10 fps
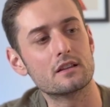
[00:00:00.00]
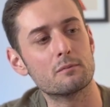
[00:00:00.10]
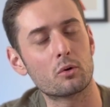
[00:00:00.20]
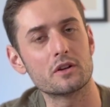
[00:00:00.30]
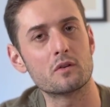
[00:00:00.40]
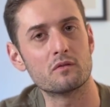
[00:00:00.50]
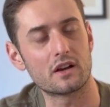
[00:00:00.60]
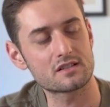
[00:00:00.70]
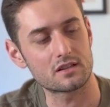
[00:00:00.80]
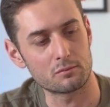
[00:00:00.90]
the more you
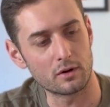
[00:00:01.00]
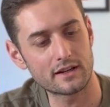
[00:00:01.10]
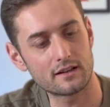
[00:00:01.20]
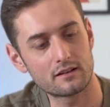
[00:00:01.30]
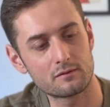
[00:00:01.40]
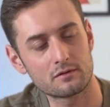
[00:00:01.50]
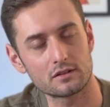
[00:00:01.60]
invest in a break-in,